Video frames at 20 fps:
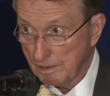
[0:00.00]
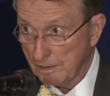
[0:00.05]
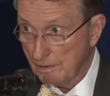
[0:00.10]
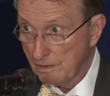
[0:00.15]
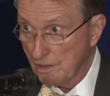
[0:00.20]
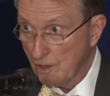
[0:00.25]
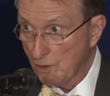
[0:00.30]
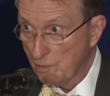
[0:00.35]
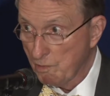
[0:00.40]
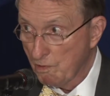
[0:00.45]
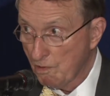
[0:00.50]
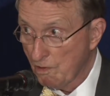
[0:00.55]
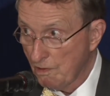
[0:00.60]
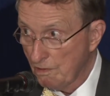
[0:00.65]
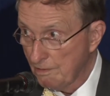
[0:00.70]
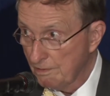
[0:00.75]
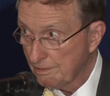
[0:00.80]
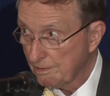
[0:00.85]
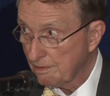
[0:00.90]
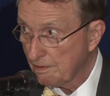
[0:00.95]

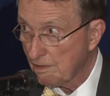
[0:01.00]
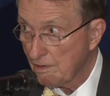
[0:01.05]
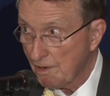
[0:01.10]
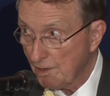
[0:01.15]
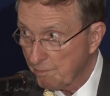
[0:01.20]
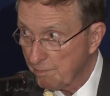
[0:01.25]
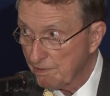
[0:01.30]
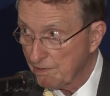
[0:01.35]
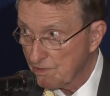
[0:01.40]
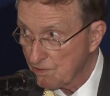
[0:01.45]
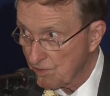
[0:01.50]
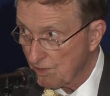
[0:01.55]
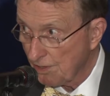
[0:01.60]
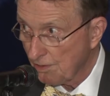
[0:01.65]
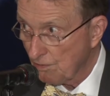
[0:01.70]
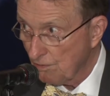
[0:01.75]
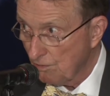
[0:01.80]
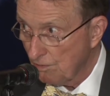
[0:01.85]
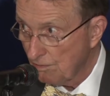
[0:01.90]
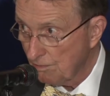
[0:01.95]
global carbon
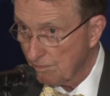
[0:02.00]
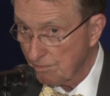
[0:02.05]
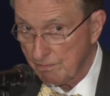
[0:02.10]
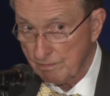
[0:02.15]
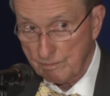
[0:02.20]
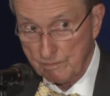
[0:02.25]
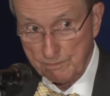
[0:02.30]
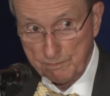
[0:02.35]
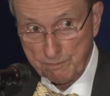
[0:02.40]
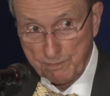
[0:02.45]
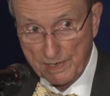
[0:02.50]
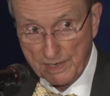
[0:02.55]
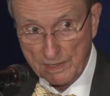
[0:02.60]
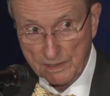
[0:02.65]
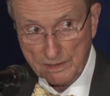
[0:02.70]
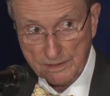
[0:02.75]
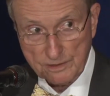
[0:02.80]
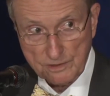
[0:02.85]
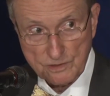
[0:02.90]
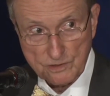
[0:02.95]
cycle,
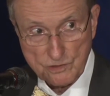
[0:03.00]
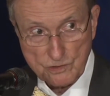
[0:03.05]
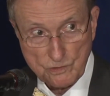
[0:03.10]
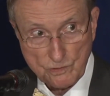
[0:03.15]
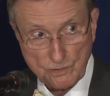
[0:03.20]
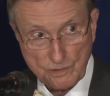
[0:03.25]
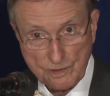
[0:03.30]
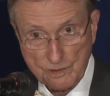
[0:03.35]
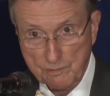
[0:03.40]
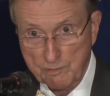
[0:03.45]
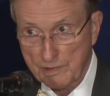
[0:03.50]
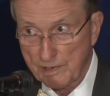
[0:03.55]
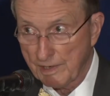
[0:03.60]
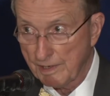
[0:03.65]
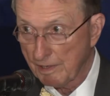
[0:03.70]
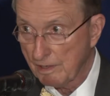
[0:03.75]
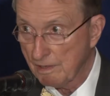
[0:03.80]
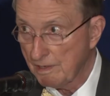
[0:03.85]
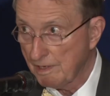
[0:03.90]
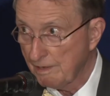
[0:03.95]
badly distorted
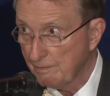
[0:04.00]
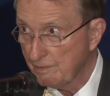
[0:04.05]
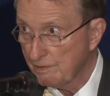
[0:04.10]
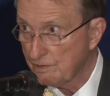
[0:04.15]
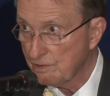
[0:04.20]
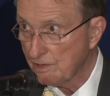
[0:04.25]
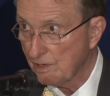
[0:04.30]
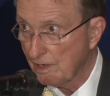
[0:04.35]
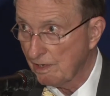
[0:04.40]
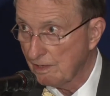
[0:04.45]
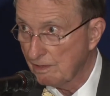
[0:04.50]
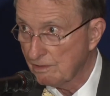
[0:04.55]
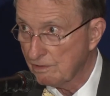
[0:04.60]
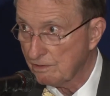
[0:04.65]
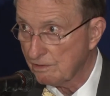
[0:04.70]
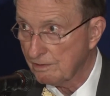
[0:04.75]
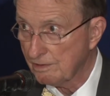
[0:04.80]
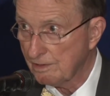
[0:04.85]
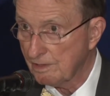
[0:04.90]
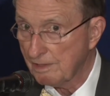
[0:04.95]
by climate
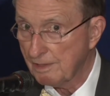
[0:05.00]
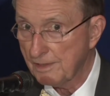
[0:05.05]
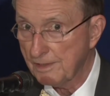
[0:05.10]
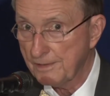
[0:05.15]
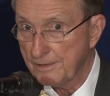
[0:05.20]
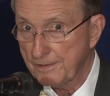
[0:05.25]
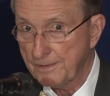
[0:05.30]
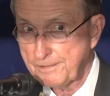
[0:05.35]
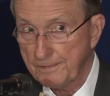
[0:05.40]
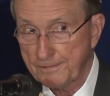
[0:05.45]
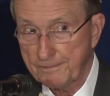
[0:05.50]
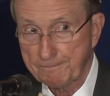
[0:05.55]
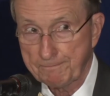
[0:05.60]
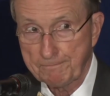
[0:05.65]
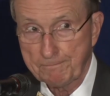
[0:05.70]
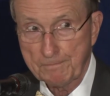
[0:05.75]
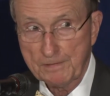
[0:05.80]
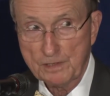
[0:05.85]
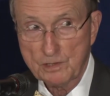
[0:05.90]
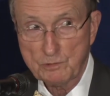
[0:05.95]
change,
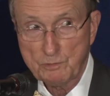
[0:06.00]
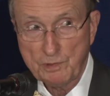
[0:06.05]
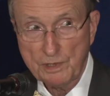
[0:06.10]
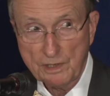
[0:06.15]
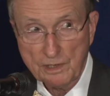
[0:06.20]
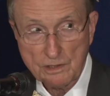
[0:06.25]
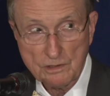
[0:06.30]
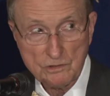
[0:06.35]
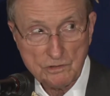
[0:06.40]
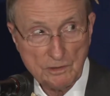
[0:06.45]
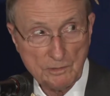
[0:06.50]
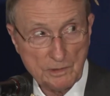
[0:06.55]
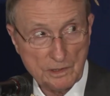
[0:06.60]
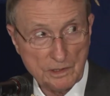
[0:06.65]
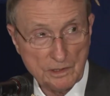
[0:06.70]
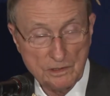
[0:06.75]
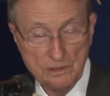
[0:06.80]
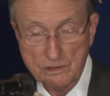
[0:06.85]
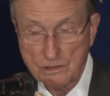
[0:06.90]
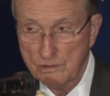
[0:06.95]
is being
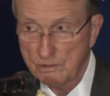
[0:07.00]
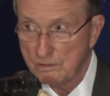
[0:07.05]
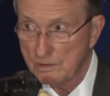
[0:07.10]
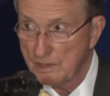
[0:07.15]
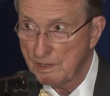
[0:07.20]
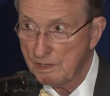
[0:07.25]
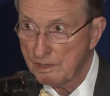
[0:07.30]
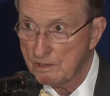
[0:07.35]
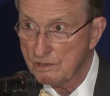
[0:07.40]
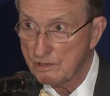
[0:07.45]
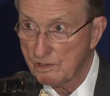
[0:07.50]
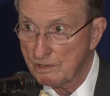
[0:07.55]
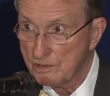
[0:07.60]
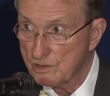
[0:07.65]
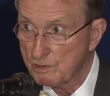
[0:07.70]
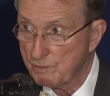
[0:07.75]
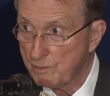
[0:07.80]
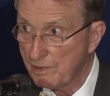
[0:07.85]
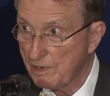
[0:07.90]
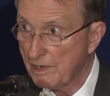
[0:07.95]
contributed to not
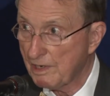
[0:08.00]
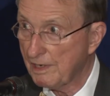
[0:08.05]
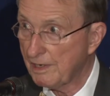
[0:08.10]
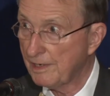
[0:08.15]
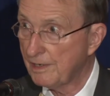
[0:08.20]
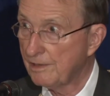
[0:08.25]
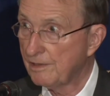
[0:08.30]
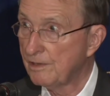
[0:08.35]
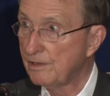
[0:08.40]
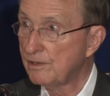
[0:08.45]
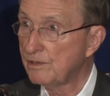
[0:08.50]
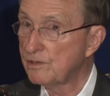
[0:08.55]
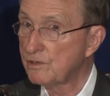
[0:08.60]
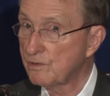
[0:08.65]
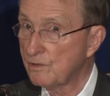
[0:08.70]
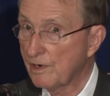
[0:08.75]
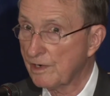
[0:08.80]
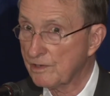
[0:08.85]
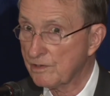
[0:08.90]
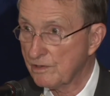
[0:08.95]
just by the
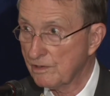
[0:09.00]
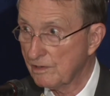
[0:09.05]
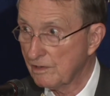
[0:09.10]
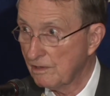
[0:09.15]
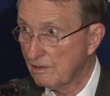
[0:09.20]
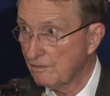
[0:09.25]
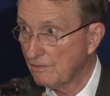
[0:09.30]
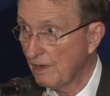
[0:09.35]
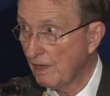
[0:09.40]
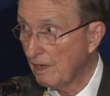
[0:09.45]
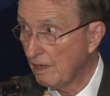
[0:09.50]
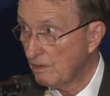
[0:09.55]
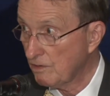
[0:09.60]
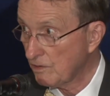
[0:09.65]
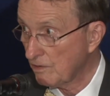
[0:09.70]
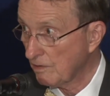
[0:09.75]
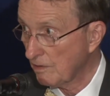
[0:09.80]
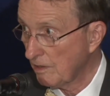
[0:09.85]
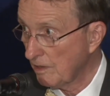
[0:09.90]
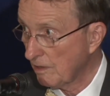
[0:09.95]
destruction of
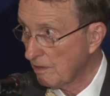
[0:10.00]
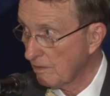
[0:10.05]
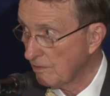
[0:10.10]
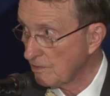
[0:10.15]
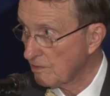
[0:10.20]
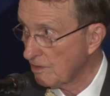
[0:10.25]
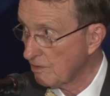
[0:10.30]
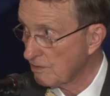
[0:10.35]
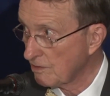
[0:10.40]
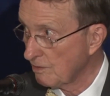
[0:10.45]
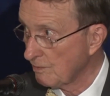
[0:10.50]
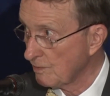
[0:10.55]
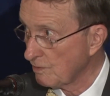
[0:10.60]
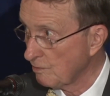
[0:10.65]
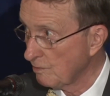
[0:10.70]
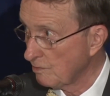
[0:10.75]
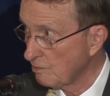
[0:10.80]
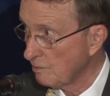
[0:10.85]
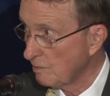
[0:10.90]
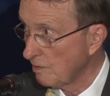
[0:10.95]
ancient ecosystems,
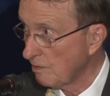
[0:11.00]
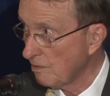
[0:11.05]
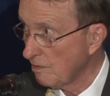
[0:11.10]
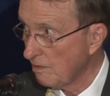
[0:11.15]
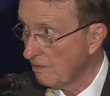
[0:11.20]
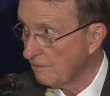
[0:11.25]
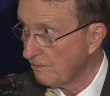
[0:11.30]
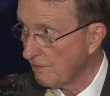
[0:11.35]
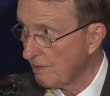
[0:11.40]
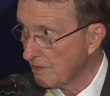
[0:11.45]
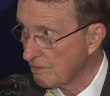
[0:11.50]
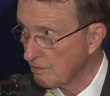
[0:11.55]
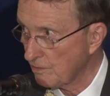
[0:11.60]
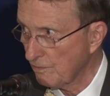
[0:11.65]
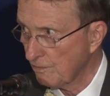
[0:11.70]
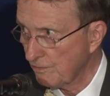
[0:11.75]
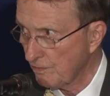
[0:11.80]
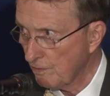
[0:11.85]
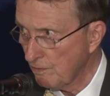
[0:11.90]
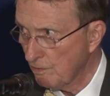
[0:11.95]
which we call fossil
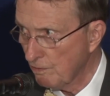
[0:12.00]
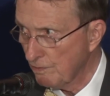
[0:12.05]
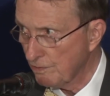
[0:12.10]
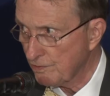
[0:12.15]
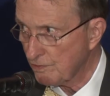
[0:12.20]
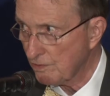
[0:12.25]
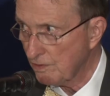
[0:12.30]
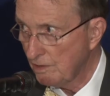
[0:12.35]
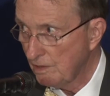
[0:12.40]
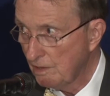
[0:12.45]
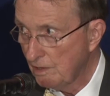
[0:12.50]
fuels,